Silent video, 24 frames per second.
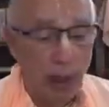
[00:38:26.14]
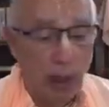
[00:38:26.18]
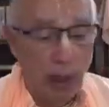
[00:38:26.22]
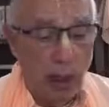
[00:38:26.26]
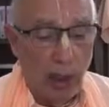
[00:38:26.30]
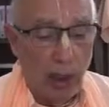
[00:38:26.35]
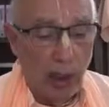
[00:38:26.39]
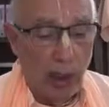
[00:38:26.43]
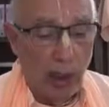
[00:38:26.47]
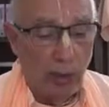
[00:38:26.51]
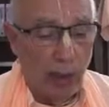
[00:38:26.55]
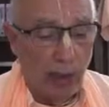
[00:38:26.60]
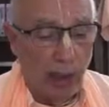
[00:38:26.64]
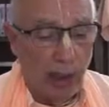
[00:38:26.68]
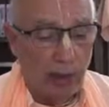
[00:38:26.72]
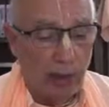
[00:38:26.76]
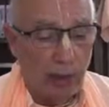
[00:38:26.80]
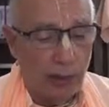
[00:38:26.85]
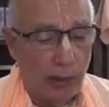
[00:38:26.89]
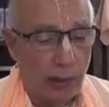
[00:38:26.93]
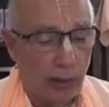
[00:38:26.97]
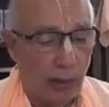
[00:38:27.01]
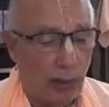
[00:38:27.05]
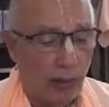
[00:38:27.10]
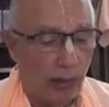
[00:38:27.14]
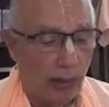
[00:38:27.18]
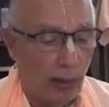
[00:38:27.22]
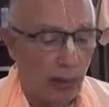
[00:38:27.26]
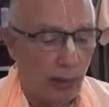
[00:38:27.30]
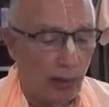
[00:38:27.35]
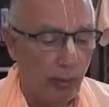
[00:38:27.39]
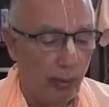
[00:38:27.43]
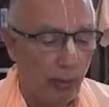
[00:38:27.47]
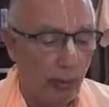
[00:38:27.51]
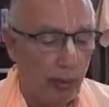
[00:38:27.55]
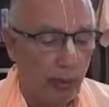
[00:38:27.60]
attracts the three
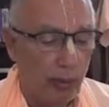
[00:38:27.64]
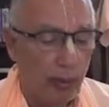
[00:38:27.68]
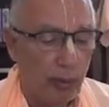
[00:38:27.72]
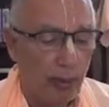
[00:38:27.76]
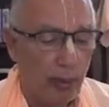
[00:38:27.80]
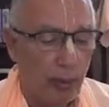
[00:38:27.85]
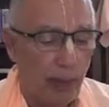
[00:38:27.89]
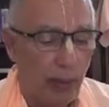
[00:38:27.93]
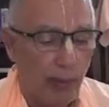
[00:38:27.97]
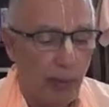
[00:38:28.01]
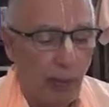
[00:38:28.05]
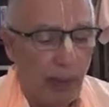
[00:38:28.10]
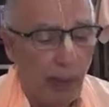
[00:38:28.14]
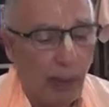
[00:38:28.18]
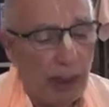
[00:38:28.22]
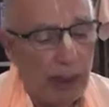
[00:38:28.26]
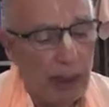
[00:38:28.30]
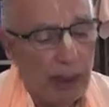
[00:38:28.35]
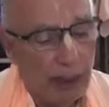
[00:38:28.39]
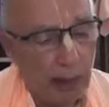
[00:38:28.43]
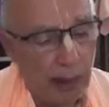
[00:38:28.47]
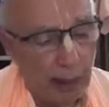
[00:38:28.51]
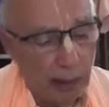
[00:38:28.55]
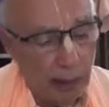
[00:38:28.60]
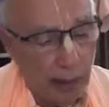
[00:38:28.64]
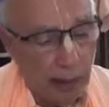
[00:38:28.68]
worlds, but my ears